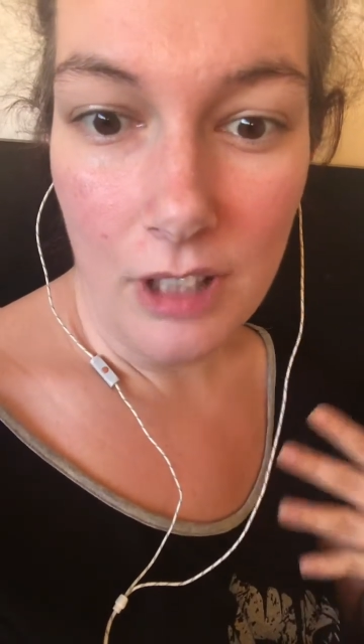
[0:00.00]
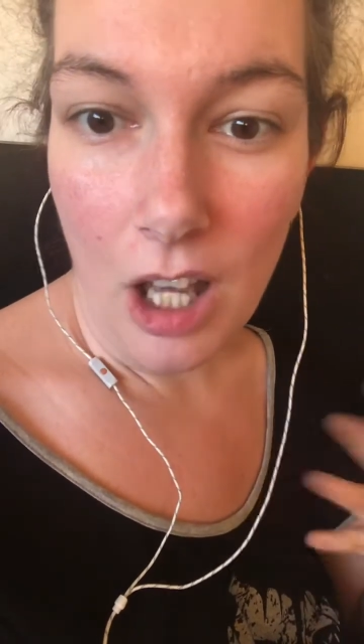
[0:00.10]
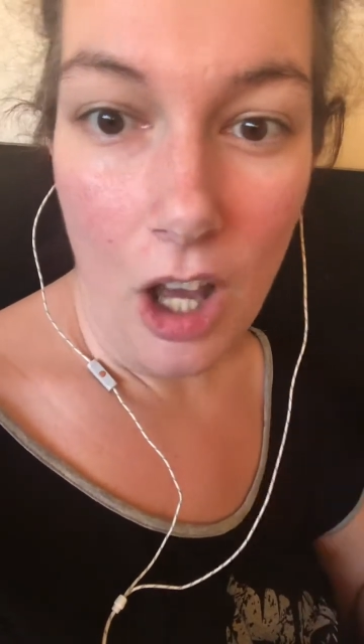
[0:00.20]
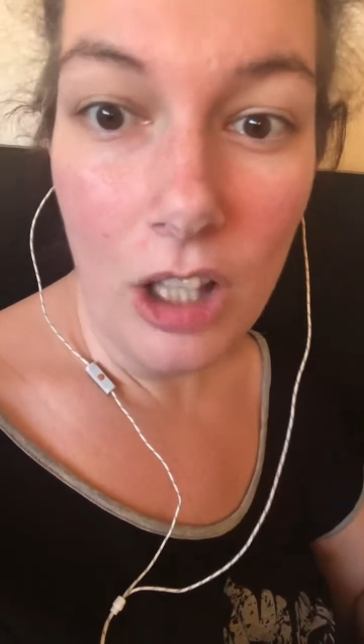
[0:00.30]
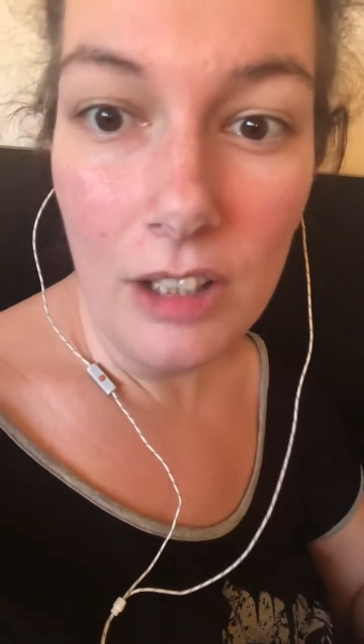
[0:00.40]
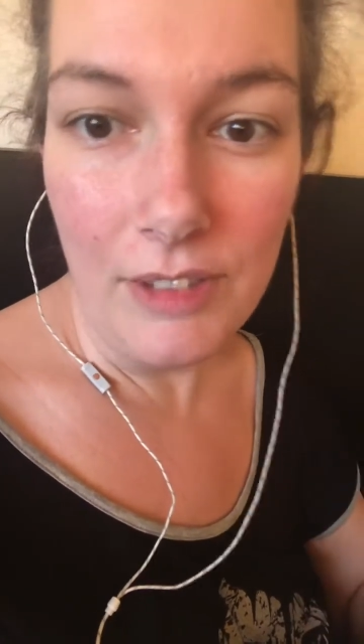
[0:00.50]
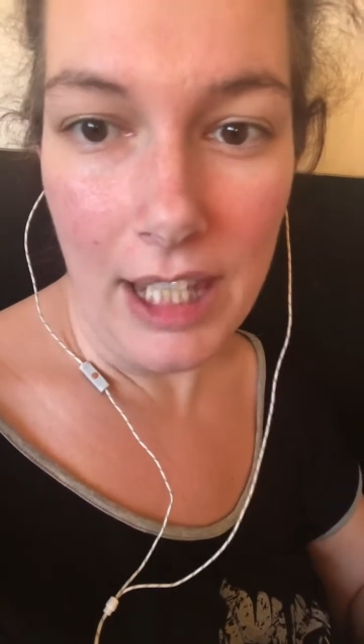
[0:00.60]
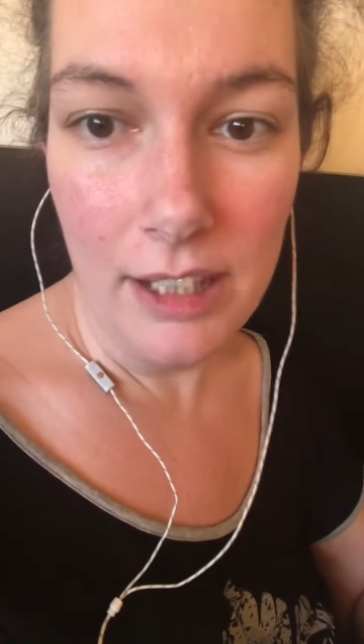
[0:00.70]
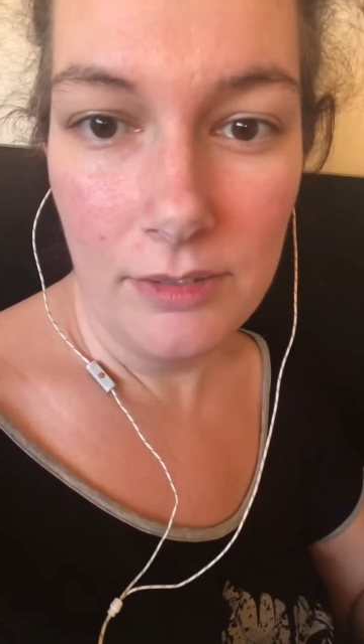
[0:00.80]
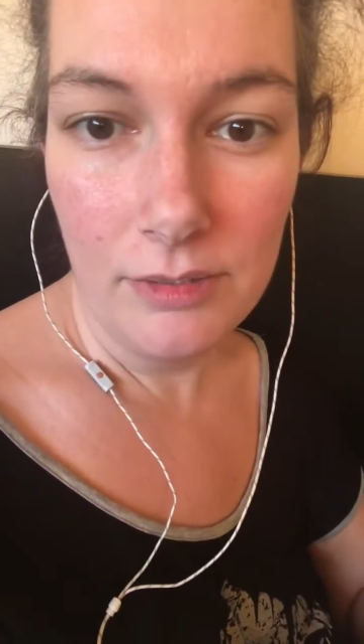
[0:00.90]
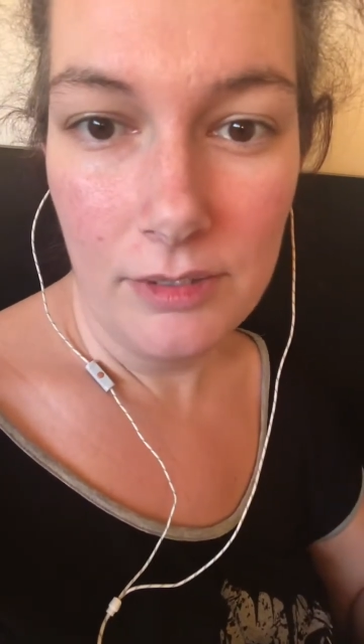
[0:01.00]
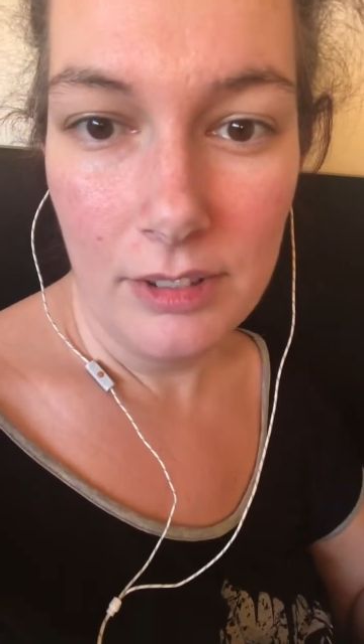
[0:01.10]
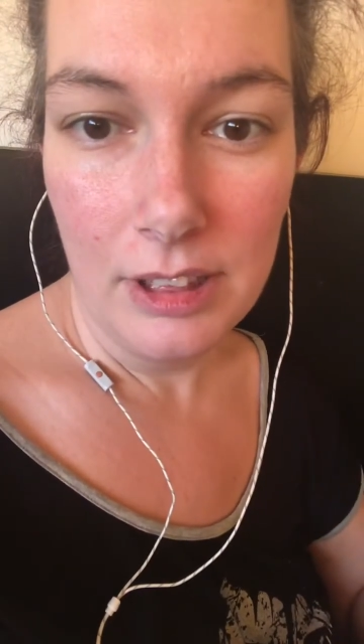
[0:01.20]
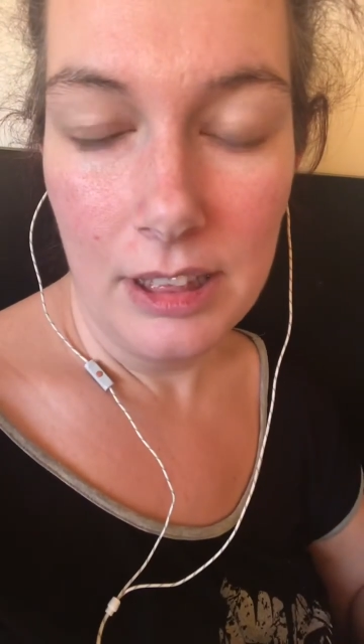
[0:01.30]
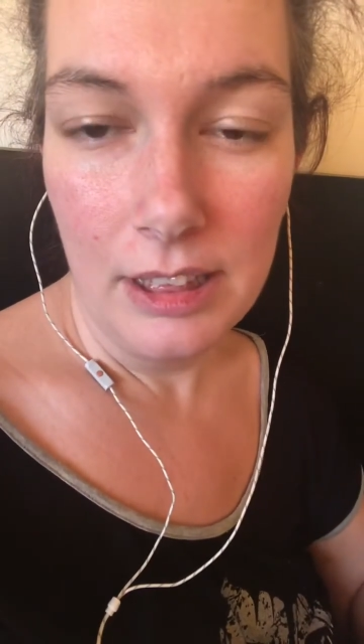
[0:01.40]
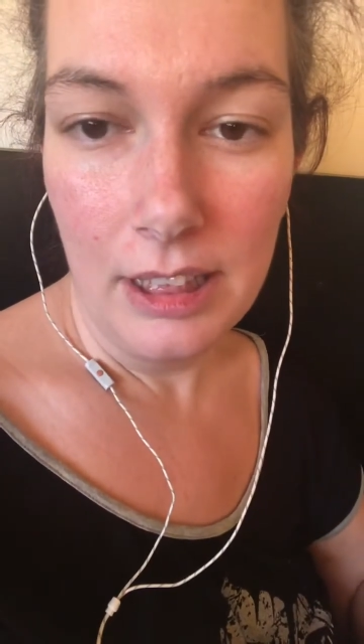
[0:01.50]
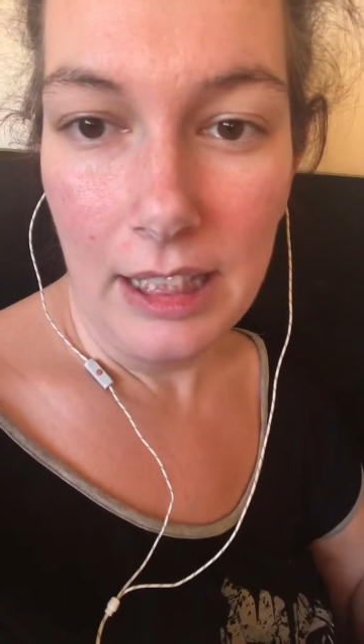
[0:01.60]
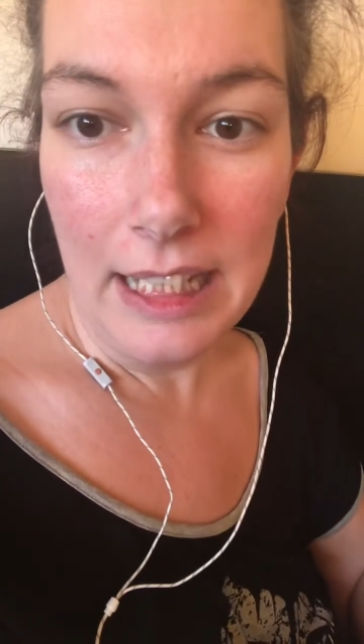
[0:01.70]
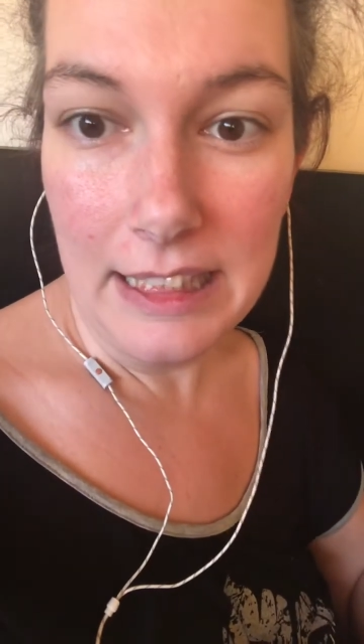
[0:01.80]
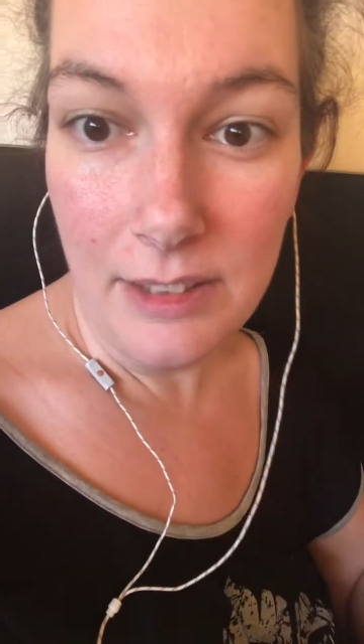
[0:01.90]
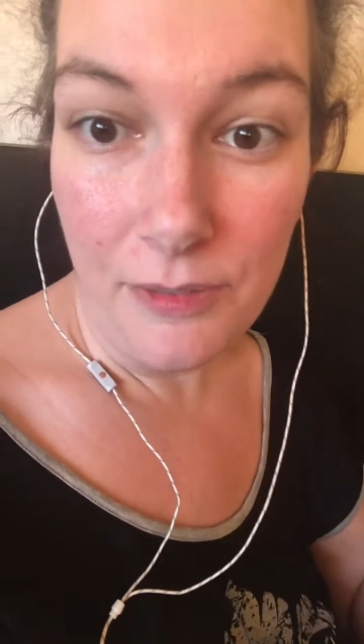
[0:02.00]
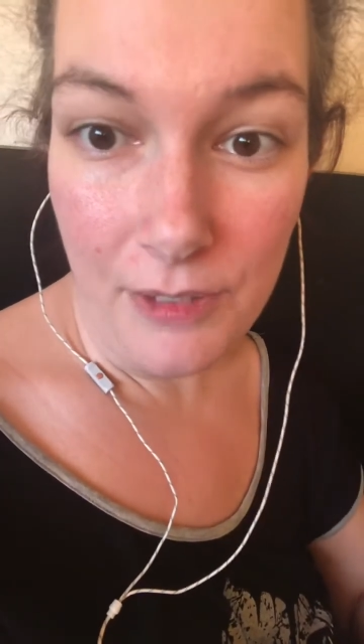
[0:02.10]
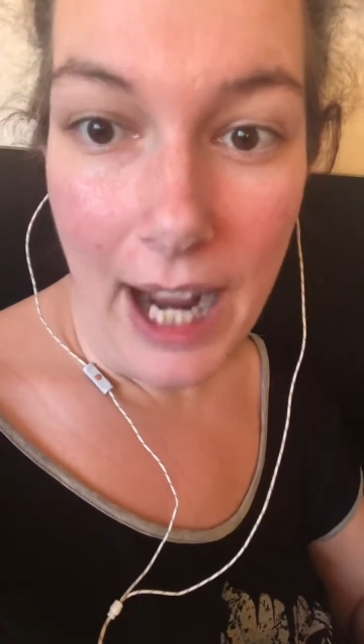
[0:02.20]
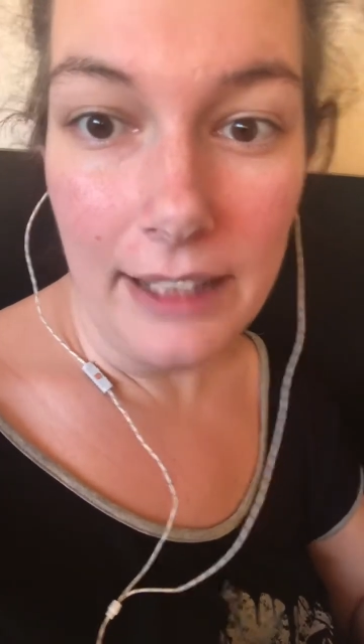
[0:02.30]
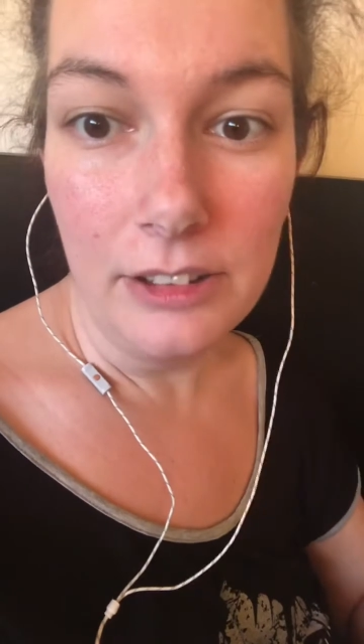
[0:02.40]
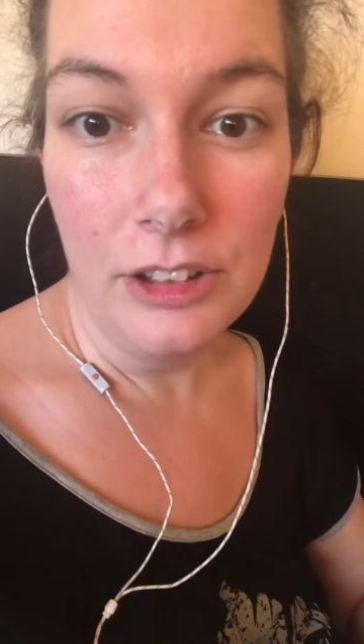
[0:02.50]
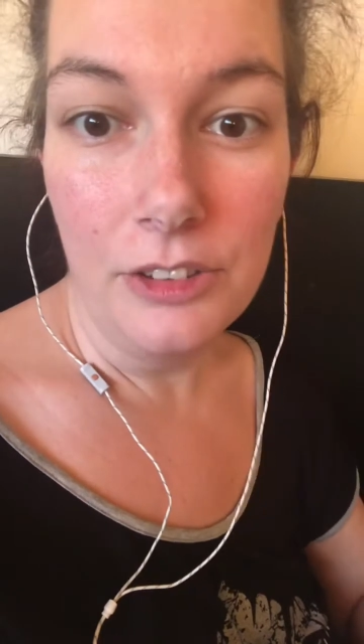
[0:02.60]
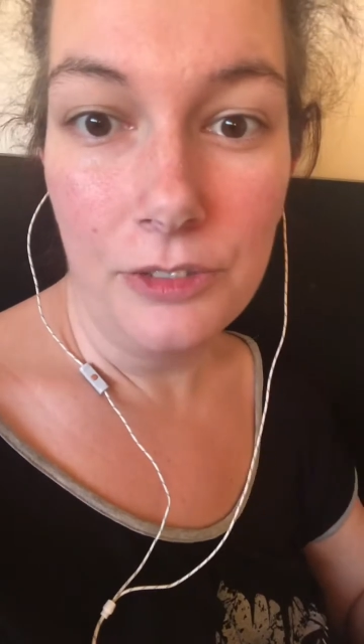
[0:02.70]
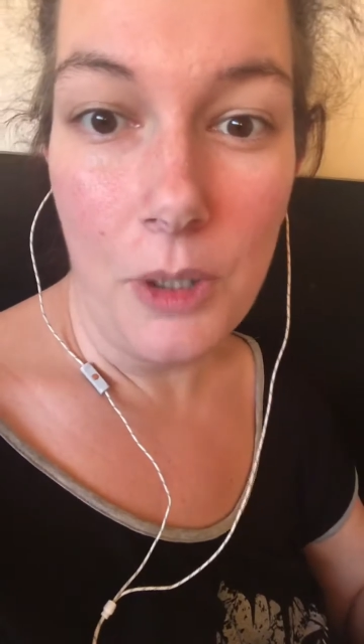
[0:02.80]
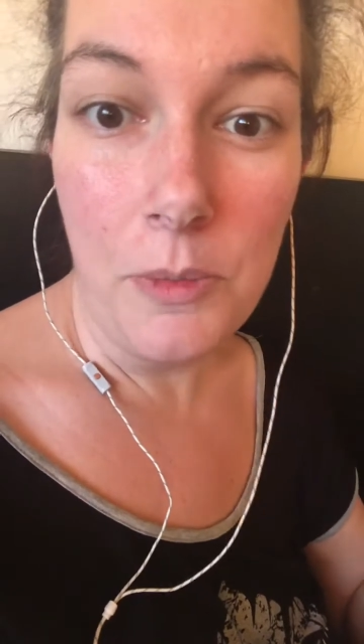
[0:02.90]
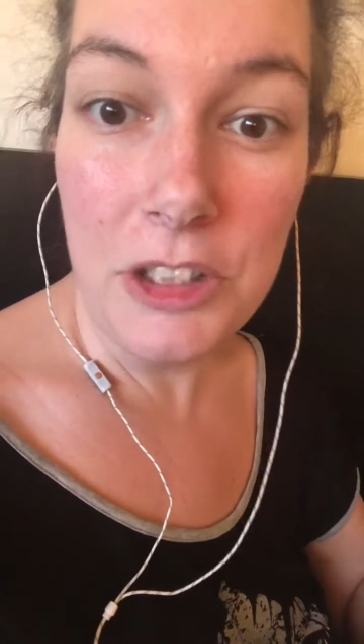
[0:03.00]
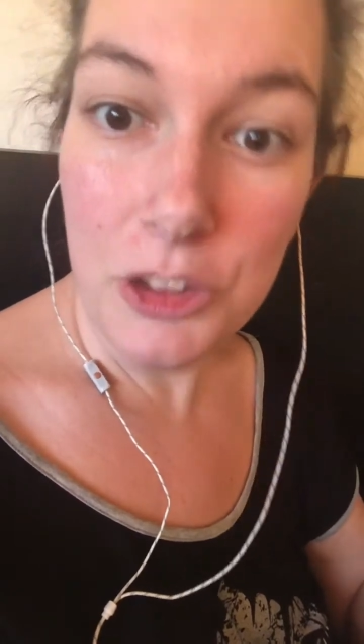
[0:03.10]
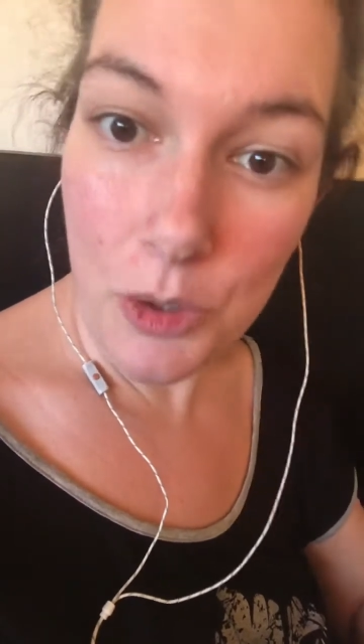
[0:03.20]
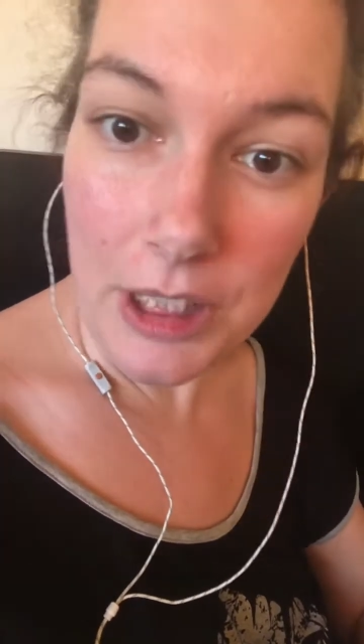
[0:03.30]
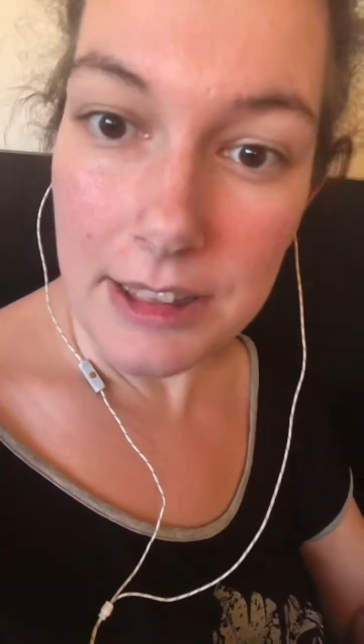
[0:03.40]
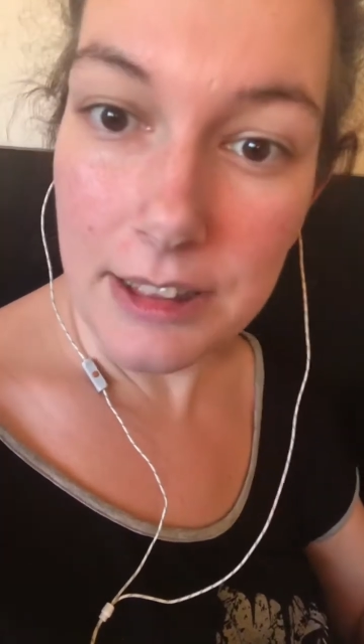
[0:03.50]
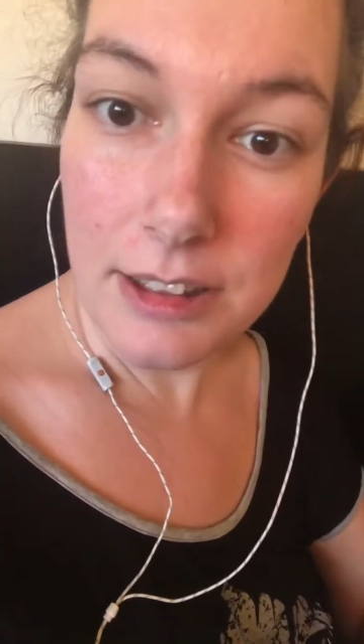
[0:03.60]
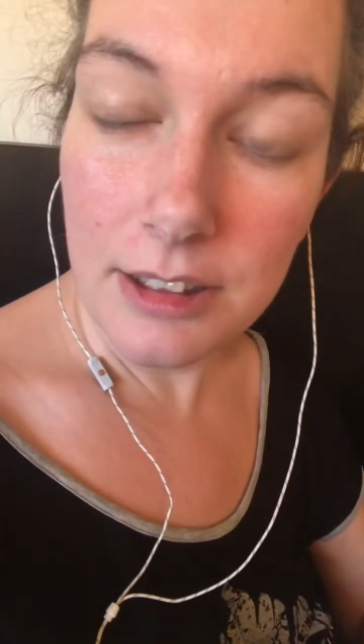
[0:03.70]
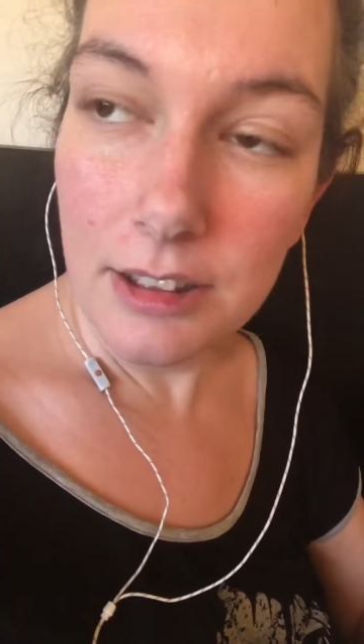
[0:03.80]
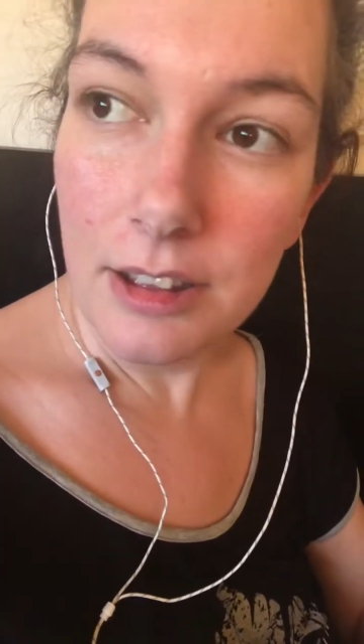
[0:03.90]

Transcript: all of it is a fractal from the source.